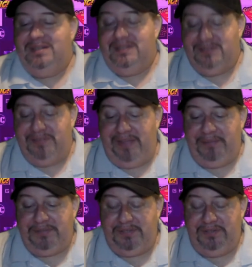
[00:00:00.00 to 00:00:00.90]
So that
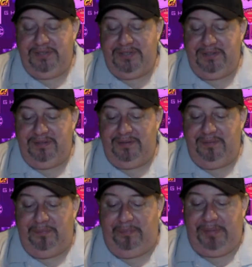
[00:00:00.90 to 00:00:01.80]
was good.
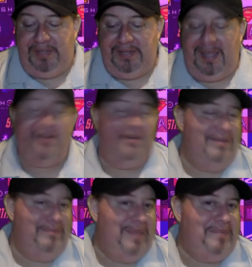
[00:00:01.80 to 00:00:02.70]
But I don't know.
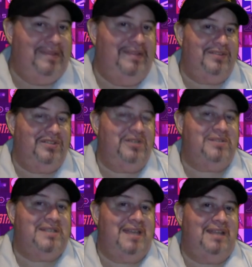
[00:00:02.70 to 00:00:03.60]
It may be the show
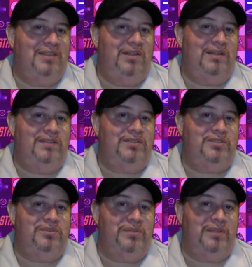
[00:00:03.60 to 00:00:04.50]
is getting long in the
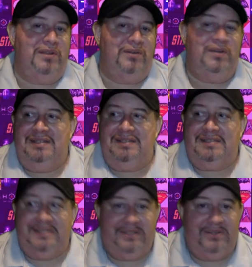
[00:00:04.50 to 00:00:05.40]
tooth. You know,
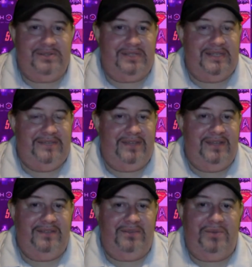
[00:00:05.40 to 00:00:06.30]
Cisco is
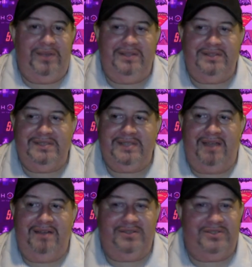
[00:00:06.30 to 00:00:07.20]
leaving. The Wells'
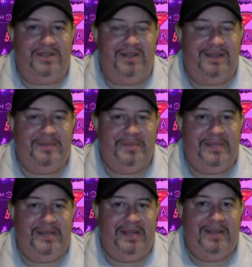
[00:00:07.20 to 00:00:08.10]
characters are not going to be
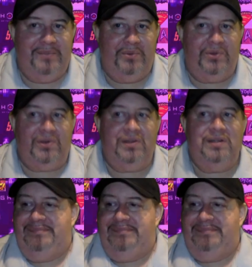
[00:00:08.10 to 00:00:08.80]
in it anymore.